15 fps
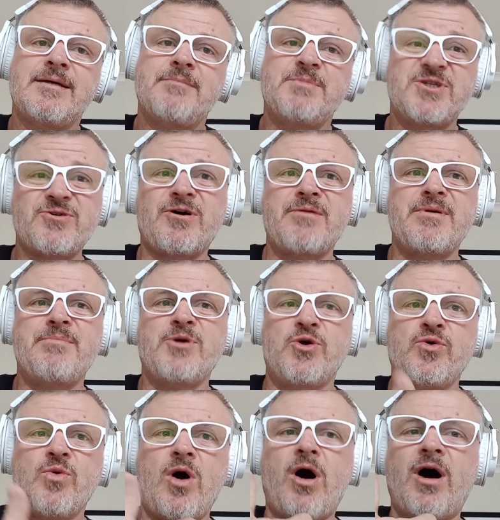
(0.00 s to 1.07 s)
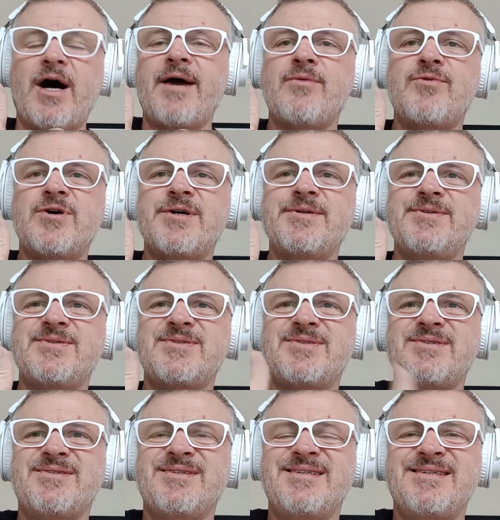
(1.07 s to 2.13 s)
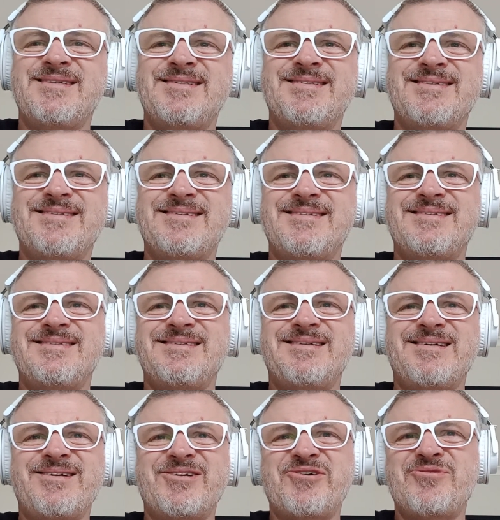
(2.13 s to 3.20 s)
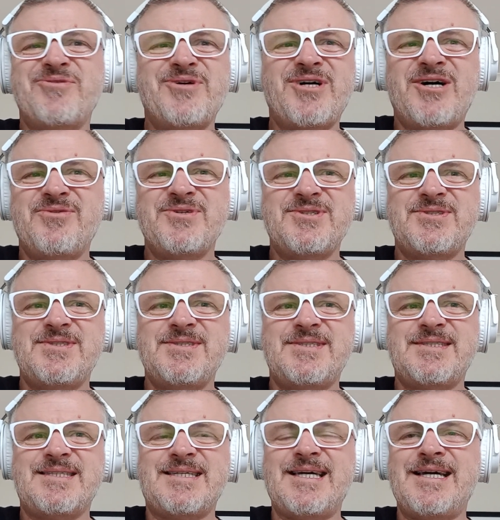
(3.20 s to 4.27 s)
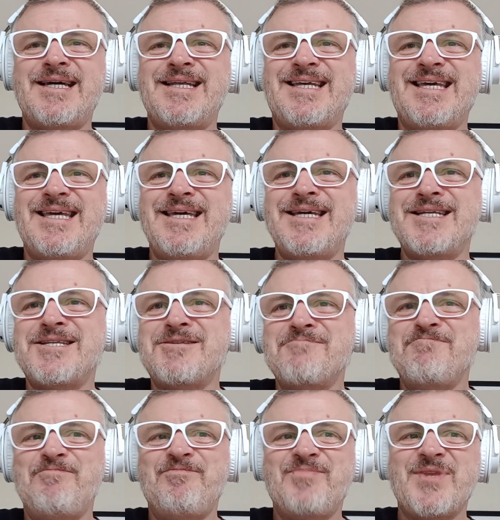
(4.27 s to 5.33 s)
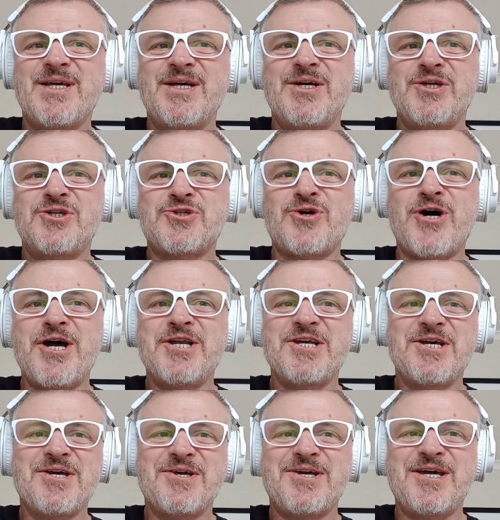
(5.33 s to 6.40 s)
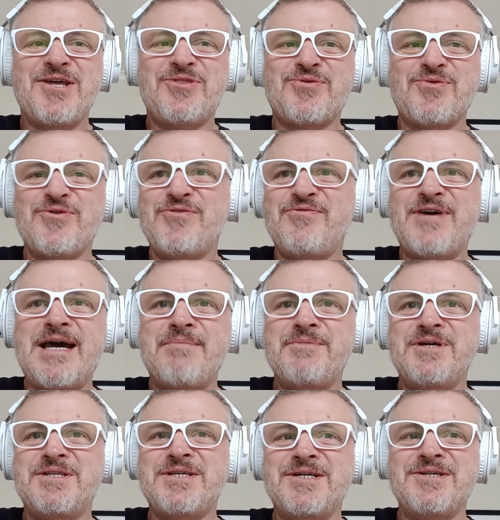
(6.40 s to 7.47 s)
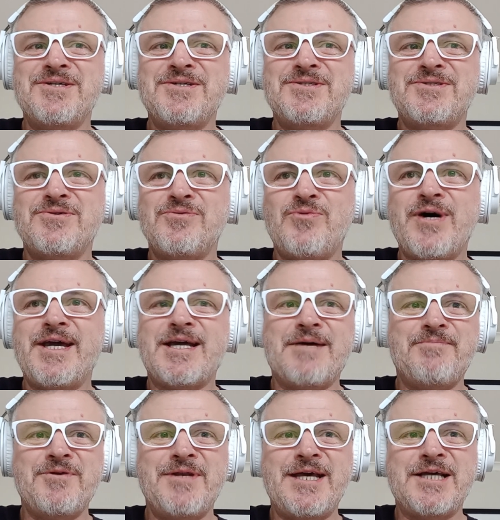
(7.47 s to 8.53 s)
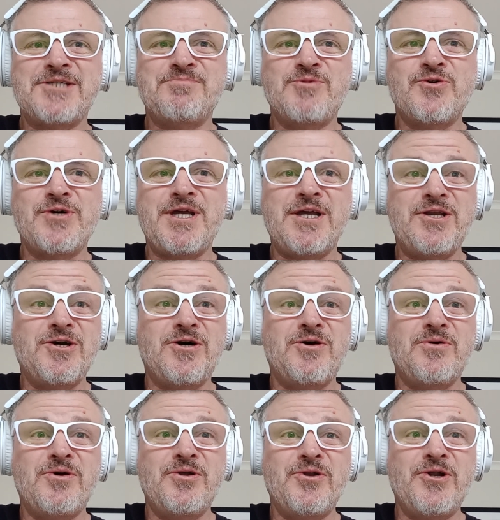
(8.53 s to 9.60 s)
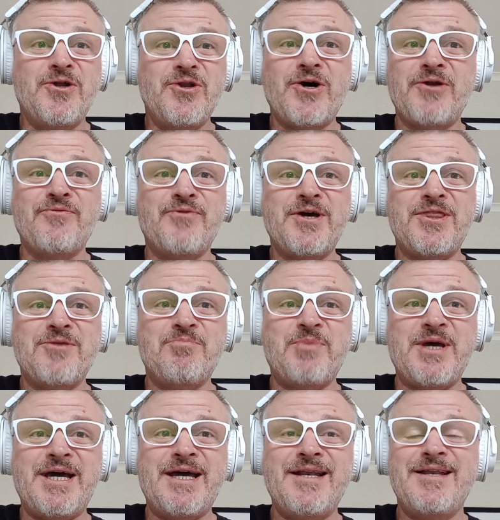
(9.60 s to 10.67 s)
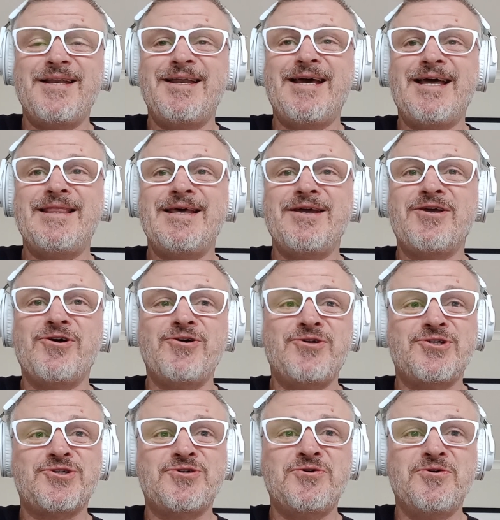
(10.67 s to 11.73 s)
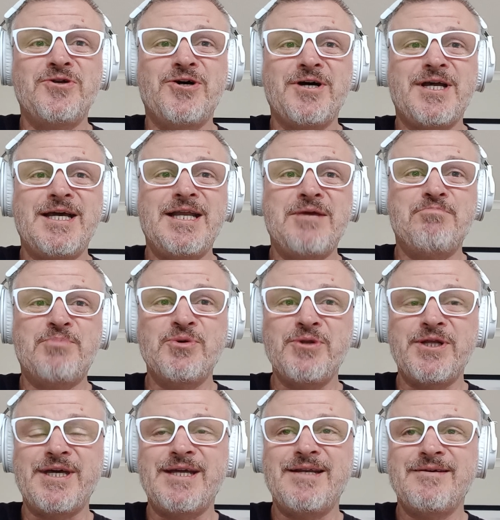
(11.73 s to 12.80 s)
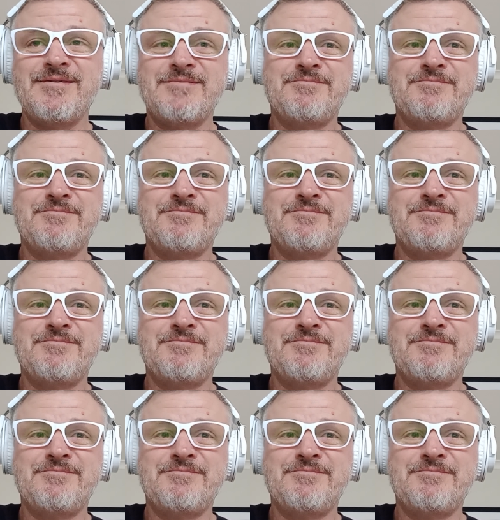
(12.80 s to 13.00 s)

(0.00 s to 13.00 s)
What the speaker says: But do I remember who I was? I don't know. I was just this scared kid trying to get through family dinners, wake up the next morning, not have wet the bed, and then go to school not getting bullied.